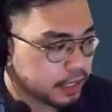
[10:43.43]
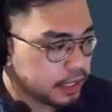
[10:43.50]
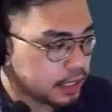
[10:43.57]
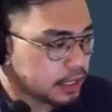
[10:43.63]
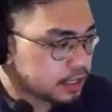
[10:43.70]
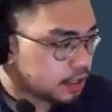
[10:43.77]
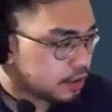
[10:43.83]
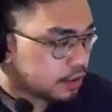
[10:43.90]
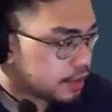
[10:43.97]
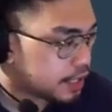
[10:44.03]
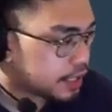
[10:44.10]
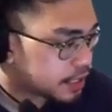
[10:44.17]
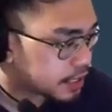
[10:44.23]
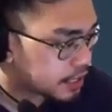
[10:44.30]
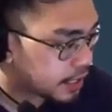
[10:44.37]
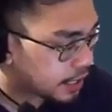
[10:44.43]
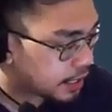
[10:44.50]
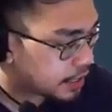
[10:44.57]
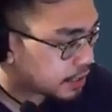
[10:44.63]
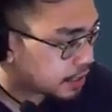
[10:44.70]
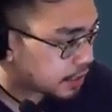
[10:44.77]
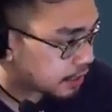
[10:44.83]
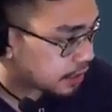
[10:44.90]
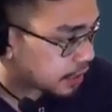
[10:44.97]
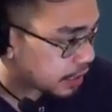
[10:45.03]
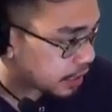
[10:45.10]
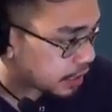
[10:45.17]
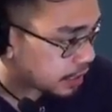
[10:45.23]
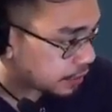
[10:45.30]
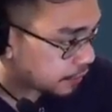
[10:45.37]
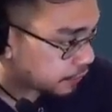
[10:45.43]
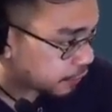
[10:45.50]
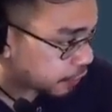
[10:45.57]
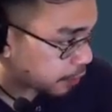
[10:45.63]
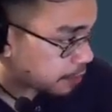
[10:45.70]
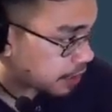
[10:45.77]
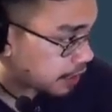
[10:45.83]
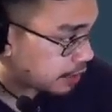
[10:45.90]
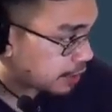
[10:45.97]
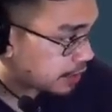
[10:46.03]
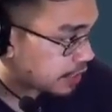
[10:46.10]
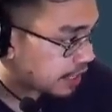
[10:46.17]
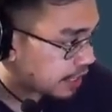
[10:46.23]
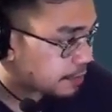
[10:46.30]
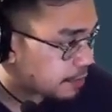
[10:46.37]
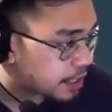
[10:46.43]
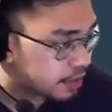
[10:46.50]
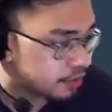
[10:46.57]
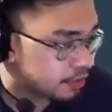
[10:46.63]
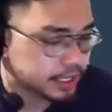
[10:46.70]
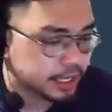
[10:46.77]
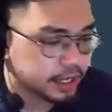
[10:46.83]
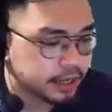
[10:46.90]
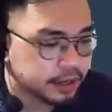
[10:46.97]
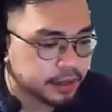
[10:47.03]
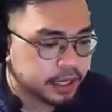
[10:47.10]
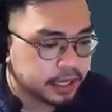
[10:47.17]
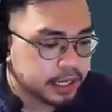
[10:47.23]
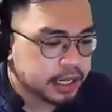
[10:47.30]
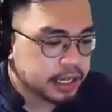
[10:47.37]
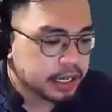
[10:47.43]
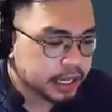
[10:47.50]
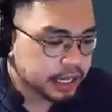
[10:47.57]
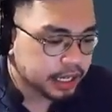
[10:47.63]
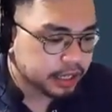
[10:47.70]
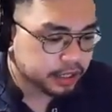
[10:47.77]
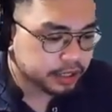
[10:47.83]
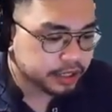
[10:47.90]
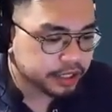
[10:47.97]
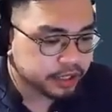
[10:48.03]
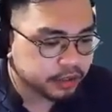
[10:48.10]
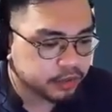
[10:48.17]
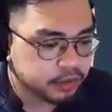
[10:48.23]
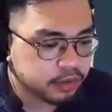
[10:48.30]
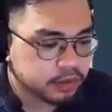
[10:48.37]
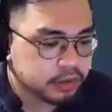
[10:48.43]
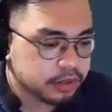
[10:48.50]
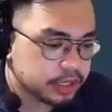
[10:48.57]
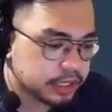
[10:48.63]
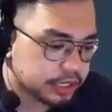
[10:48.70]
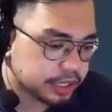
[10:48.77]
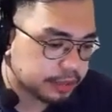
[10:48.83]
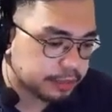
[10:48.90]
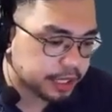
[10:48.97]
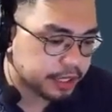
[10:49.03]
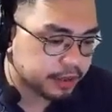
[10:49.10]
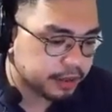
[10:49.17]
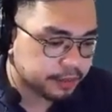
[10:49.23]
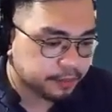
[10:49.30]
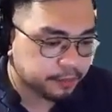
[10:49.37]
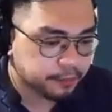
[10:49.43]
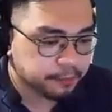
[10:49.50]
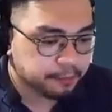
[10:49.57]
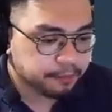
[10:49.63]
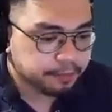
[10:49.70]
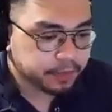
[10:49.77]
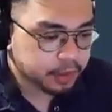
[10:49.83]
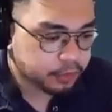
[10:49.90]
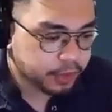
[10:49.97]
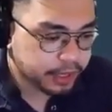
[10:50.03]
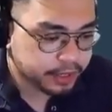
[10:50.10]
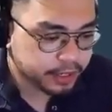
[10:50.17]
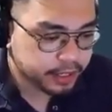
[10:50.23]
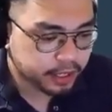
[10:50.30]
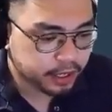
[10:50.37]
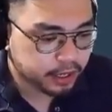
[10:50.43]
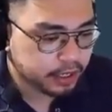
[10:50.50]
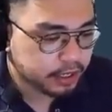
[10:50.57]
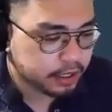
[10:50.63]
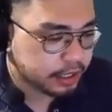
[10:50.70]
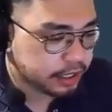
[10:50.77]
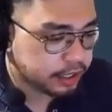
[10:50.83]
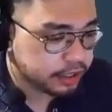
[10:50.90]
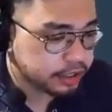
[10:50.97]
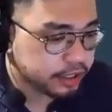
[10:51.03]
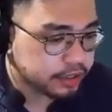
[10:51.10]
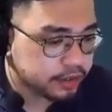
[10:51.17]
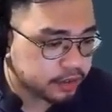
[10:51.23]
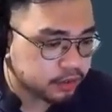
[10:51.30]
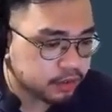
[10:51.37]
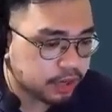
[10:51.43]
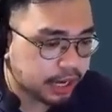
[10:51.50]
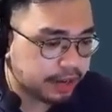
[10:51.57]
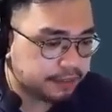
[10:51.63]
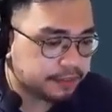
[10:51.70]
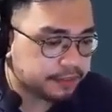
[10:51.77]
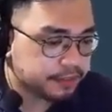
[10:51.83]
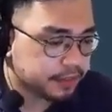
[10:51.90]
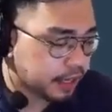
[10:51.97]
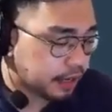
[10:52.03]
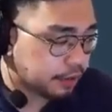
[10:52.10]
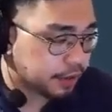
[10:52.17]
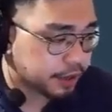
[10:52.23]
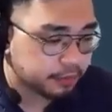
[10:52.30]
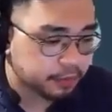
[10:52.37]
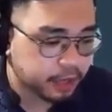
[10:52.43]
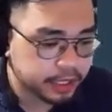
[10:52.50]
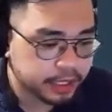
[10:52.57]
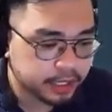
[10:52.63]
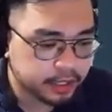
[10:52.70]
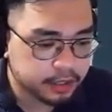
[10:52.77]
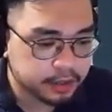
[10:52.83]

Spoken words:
So this is the formula that I've been using in order to determine whether, in order to have our model.